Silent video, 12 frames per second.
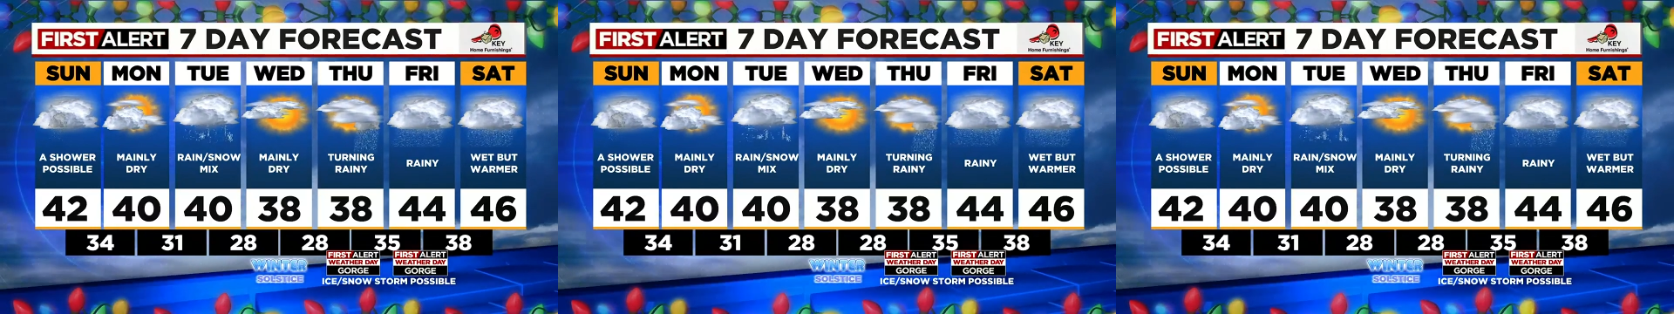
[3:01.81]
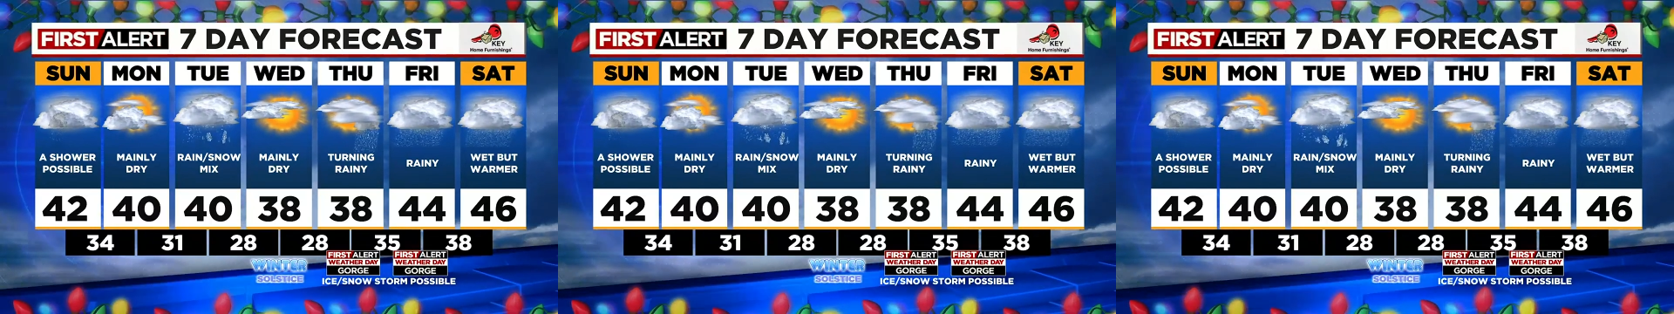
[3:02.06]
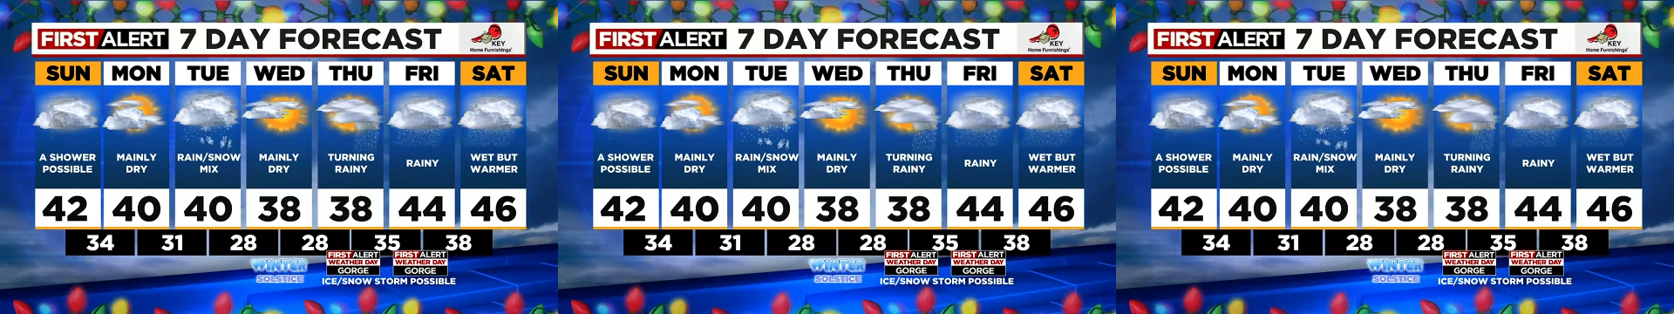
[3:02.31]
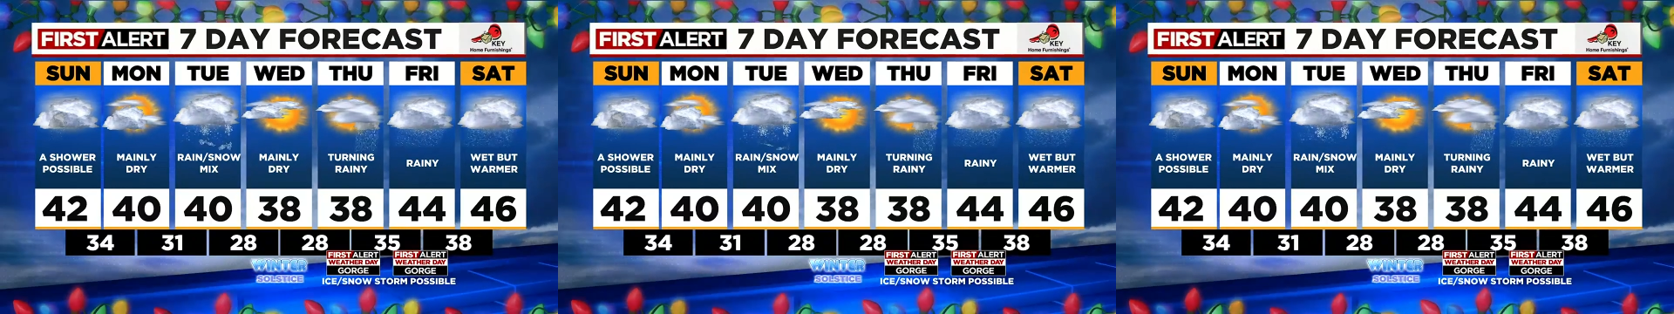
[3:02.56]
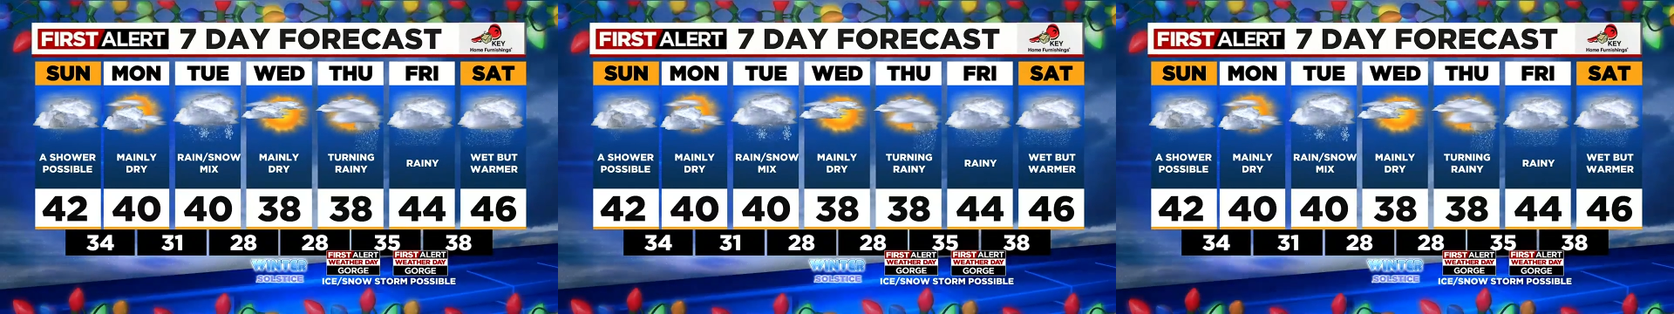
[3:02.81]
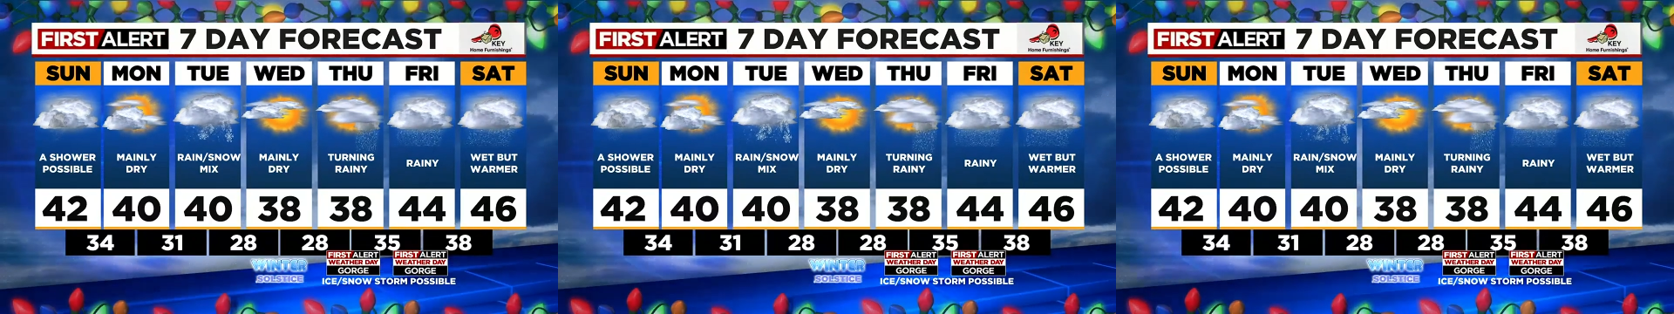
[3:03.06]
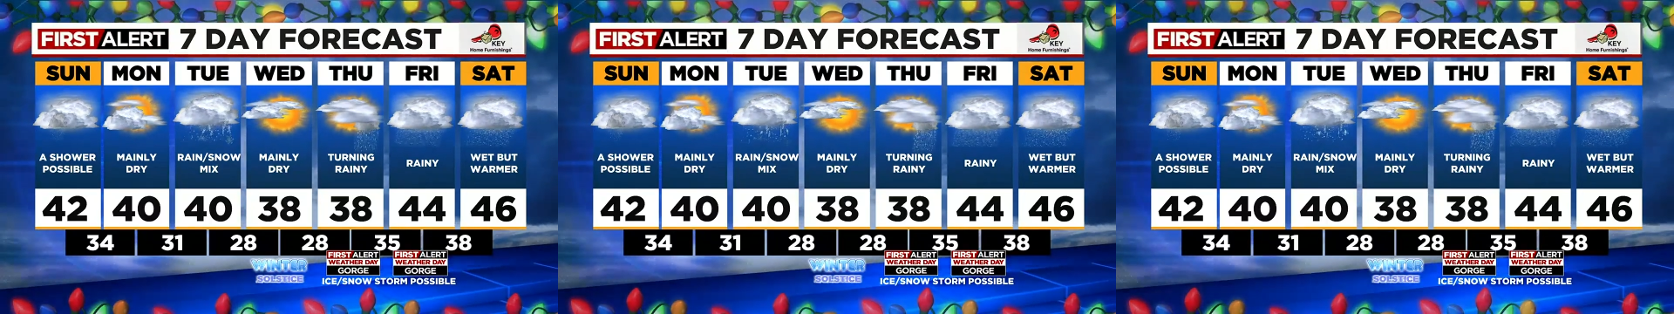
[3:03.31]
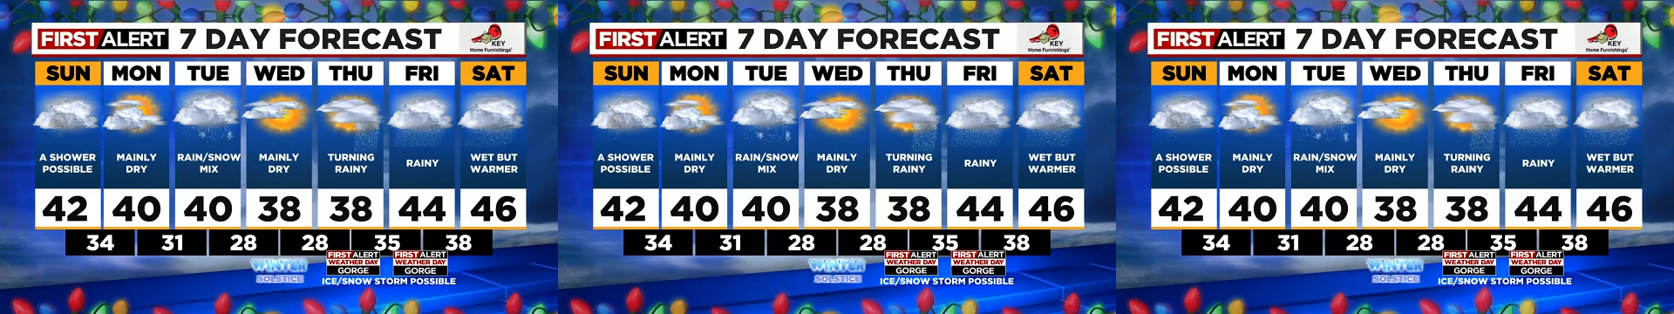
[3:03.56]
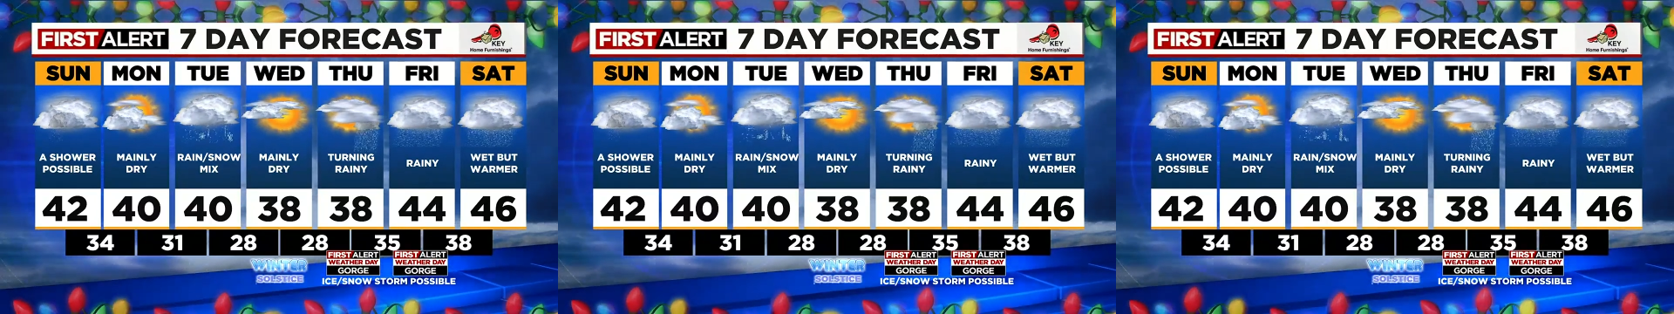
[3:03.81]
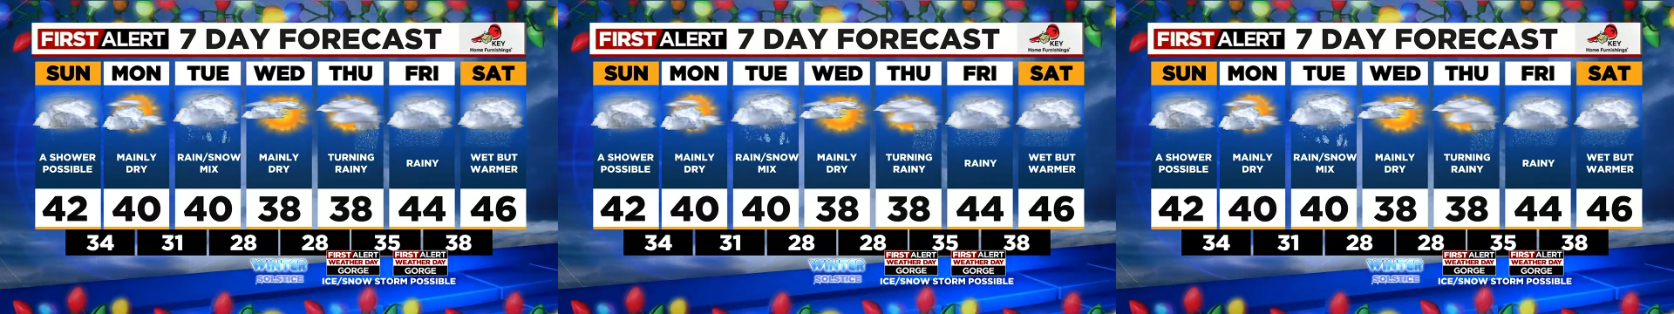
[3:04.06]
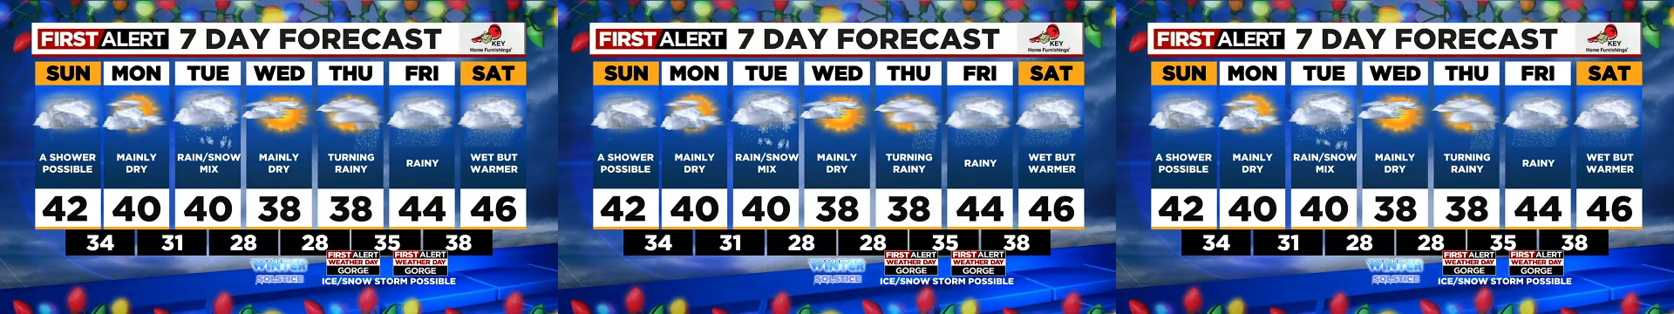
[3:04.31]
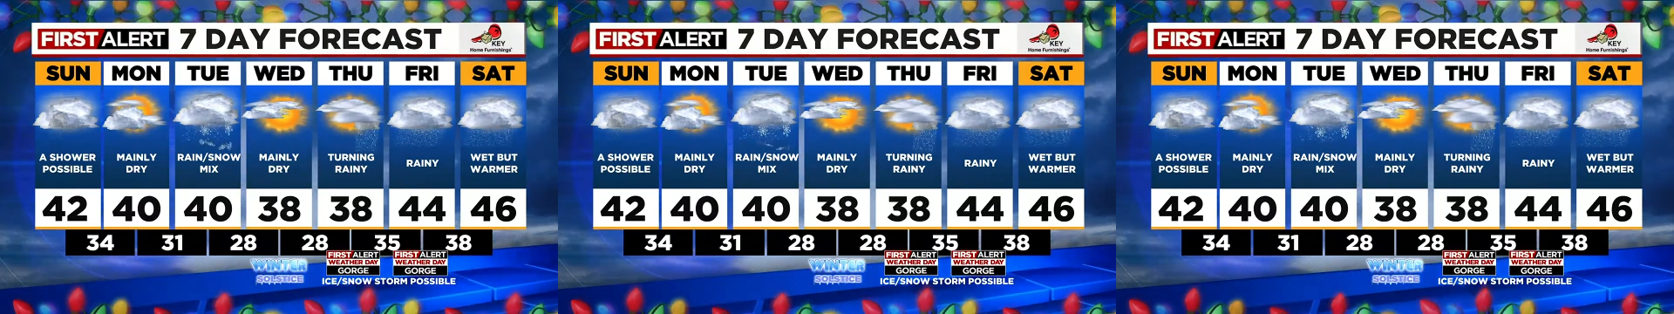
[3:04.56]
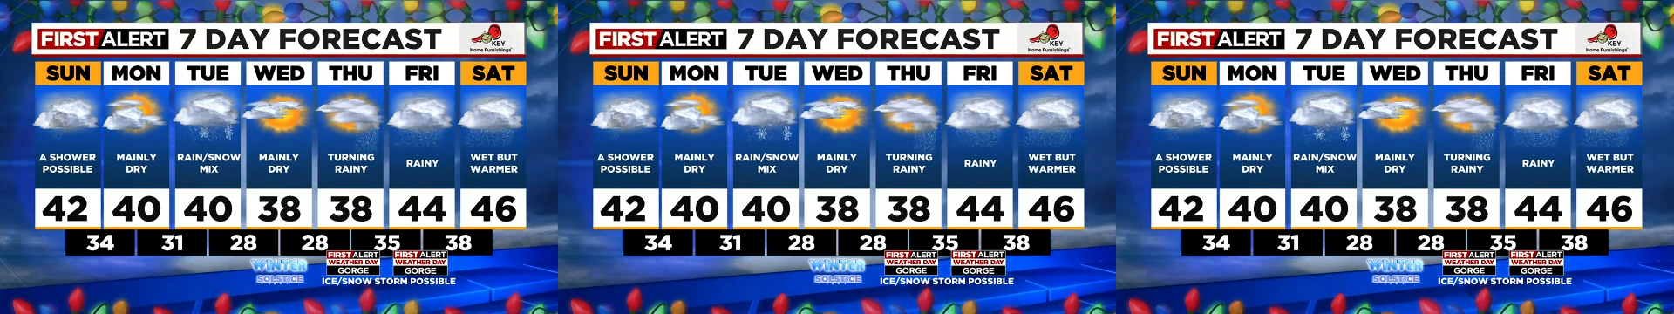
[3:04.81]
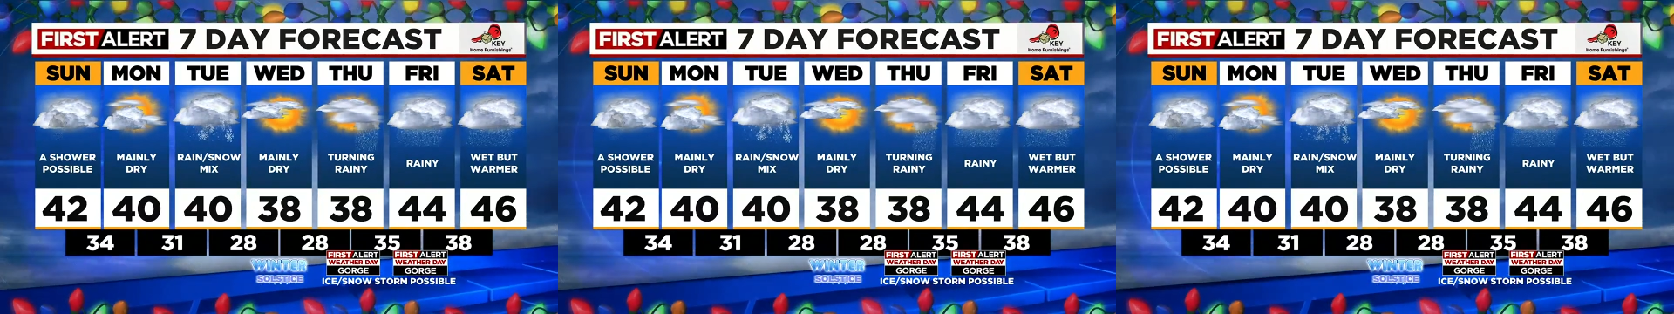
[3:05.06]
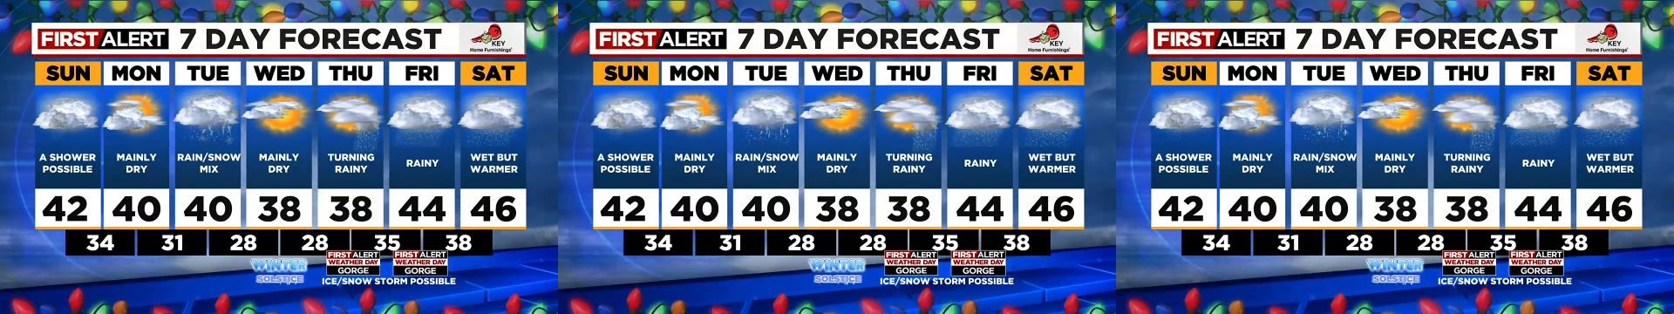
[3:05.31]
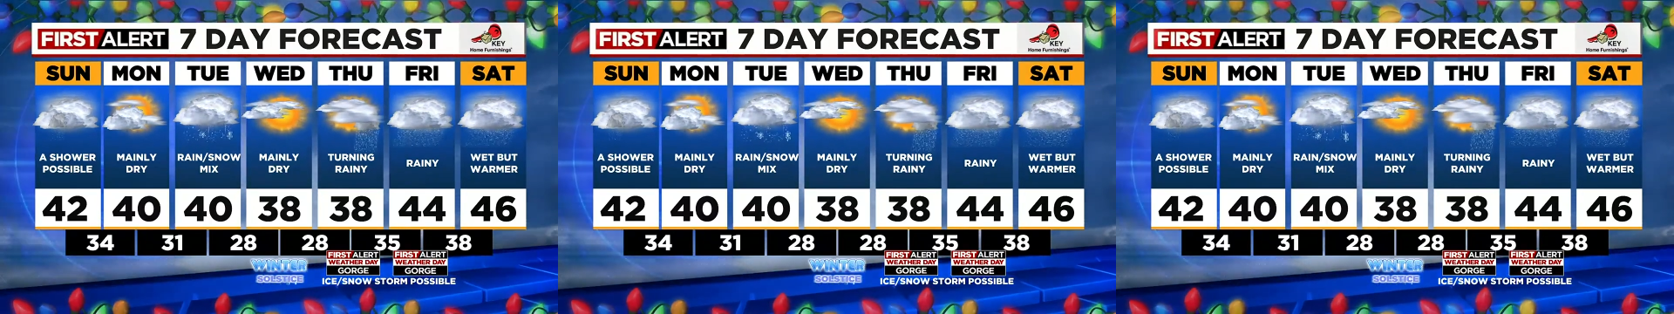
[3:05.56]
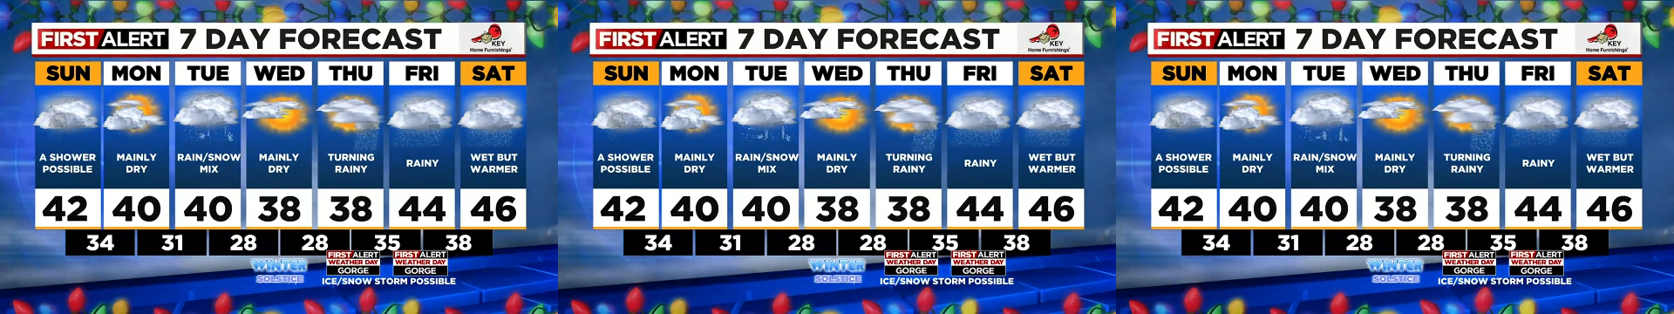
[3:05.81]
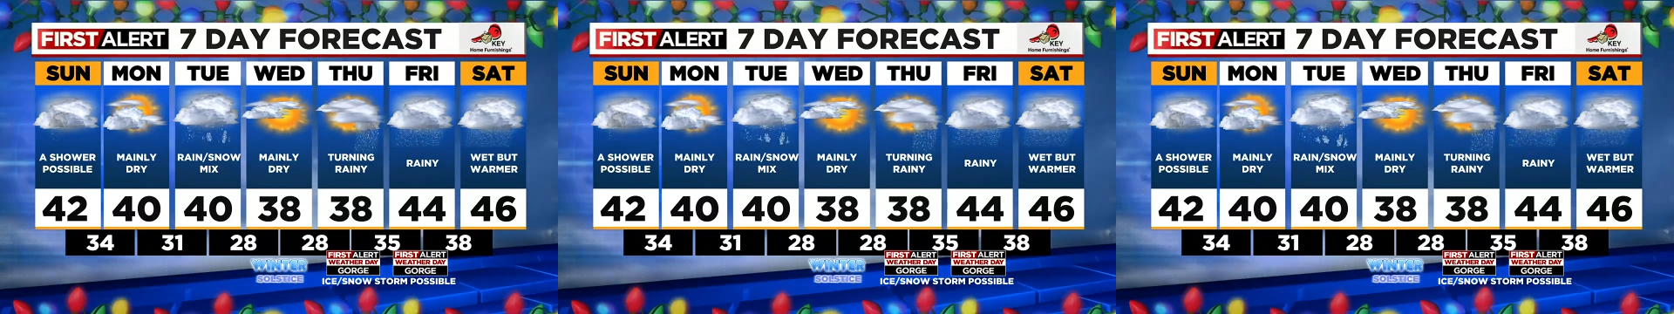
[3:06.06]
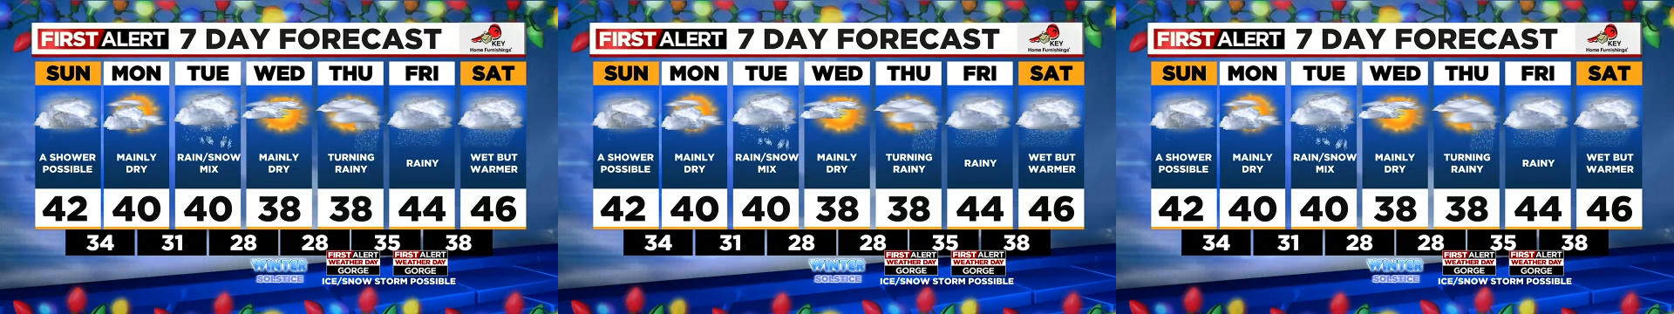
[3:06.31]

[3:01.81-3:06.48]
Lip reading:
[unreadable: no face in view]